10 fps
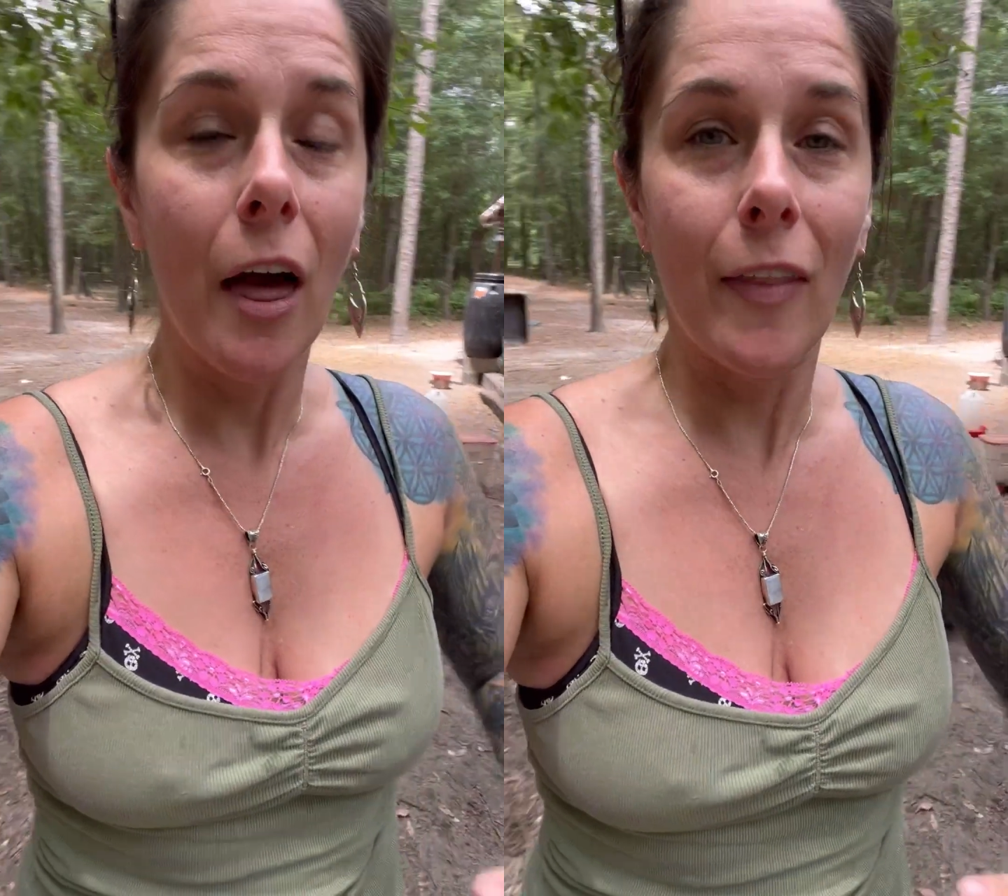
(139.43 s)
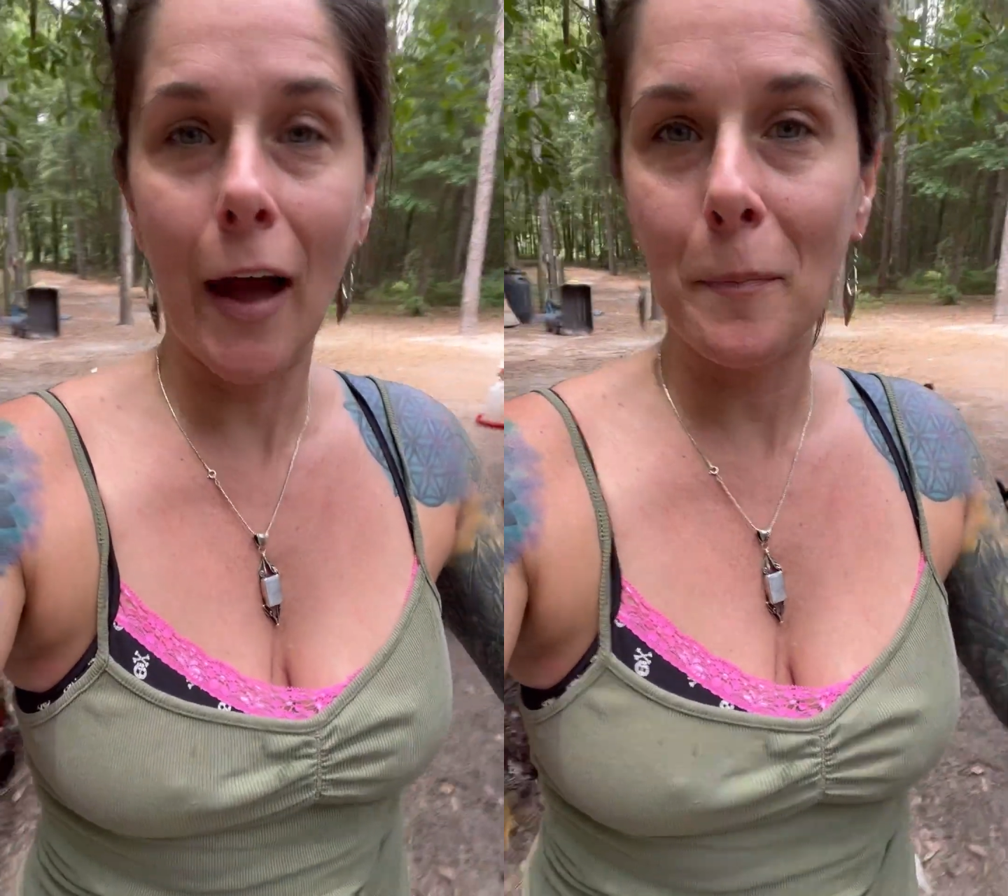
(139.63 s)

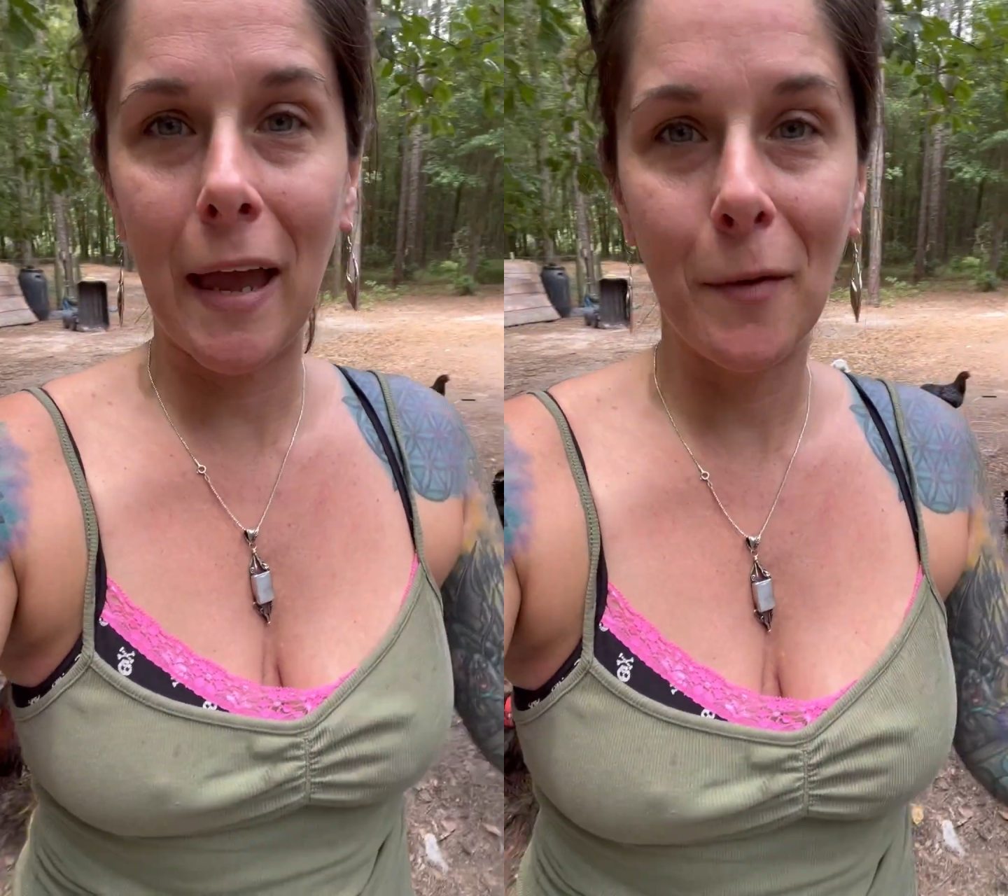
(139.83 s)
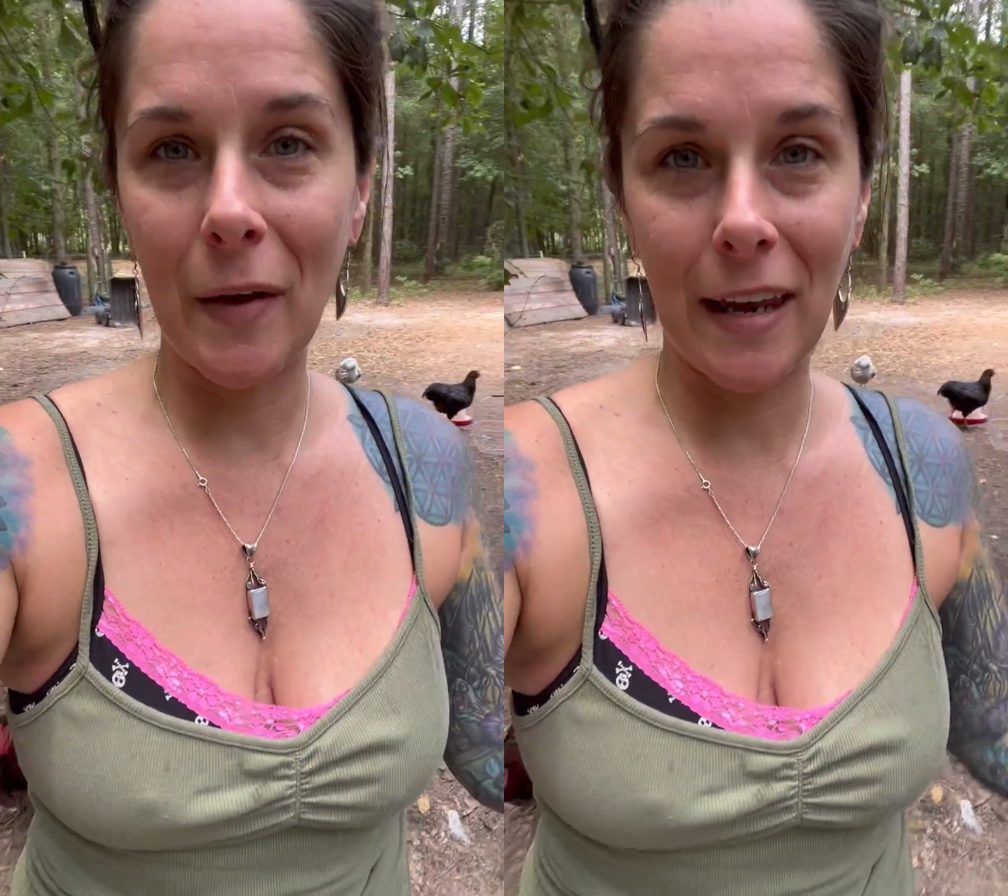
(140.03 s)
that
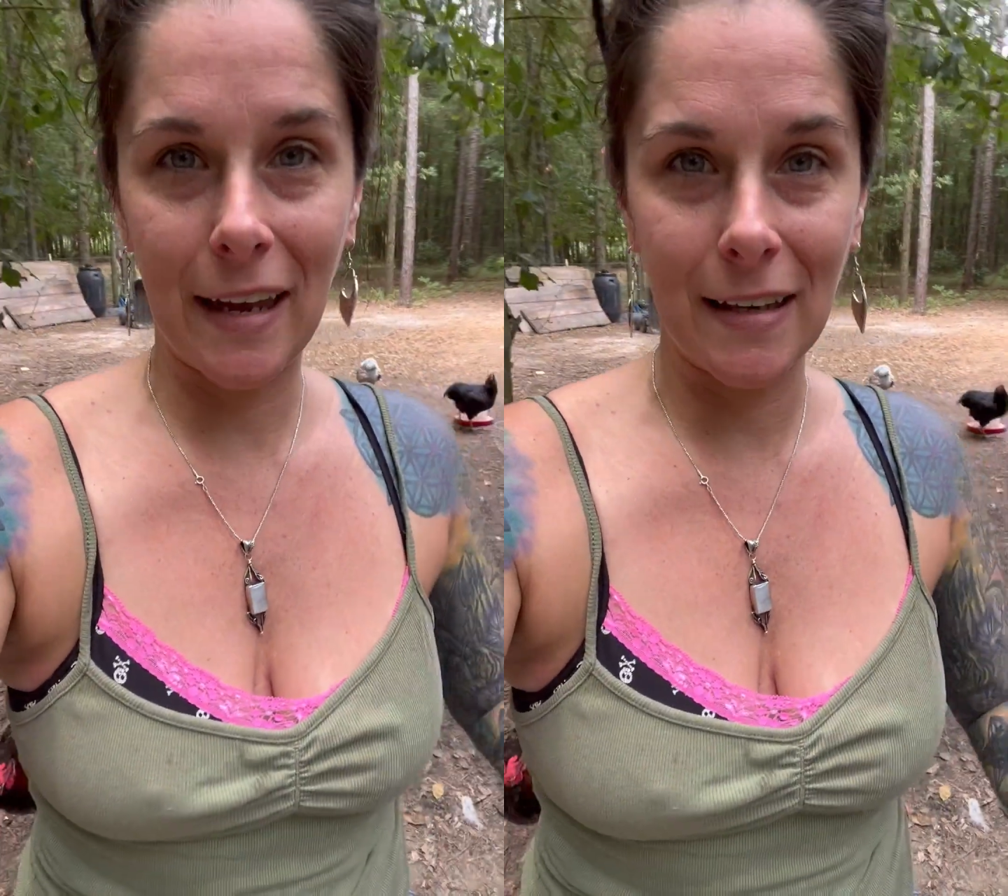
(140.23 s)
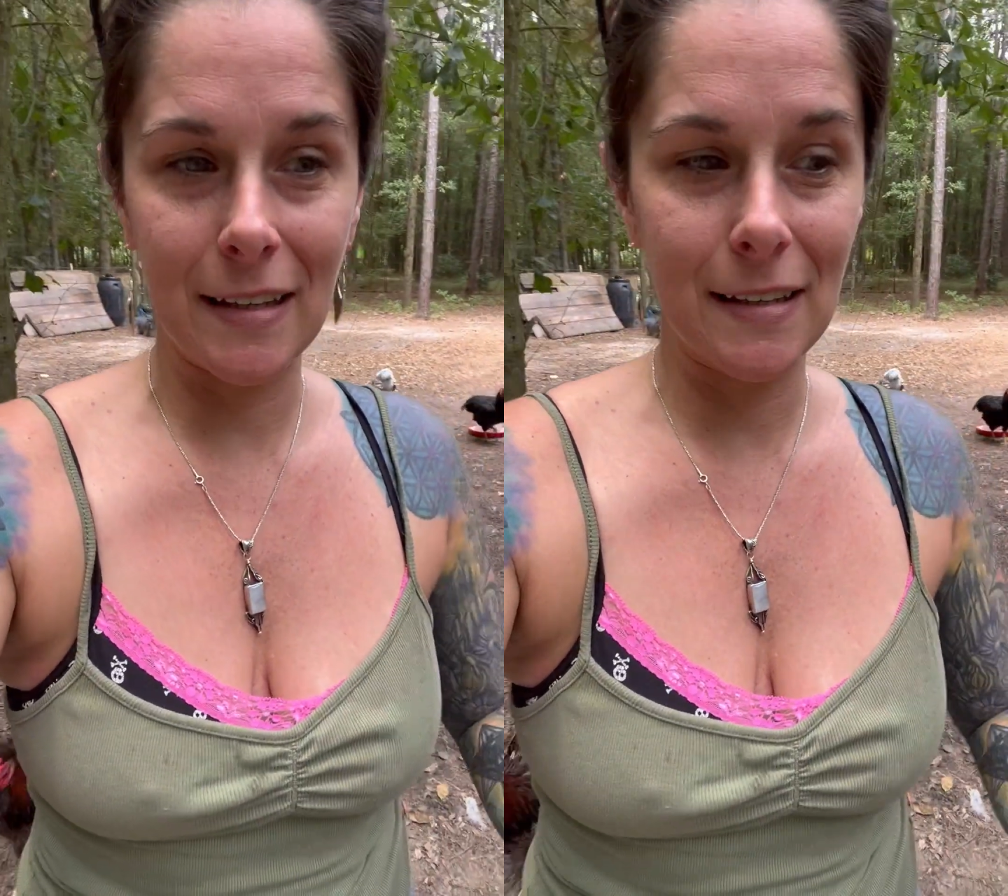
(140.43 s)
pigment
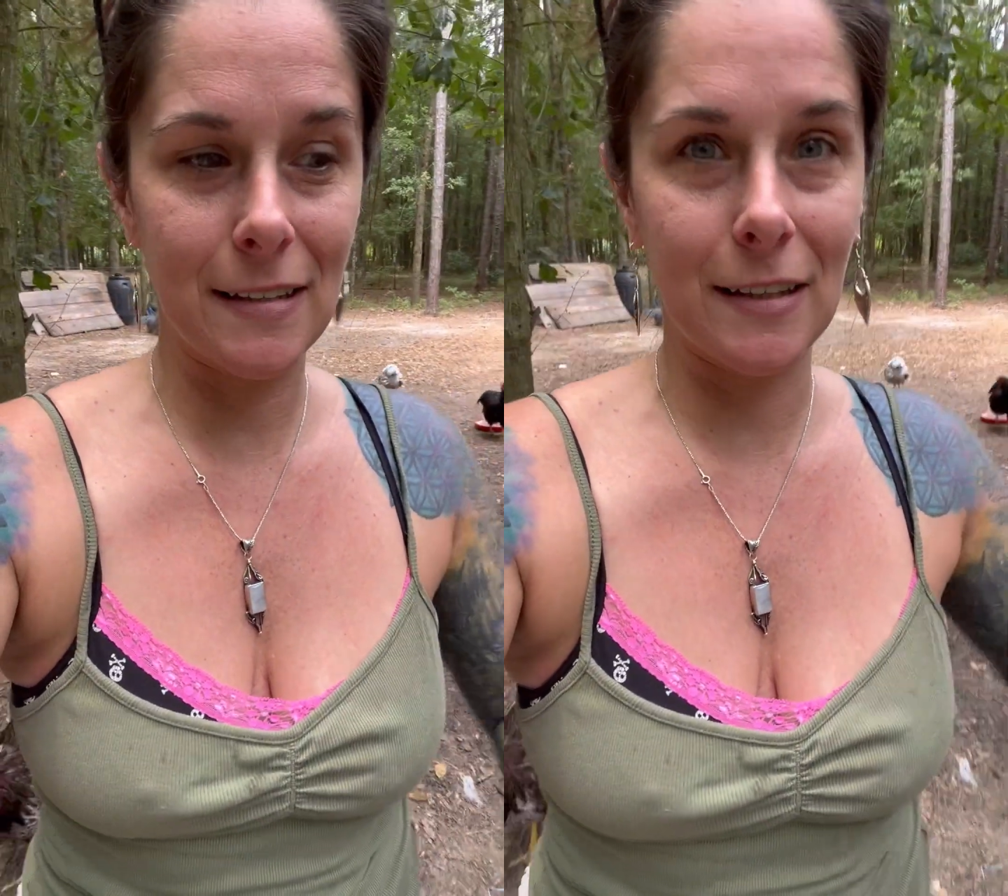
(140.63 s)
is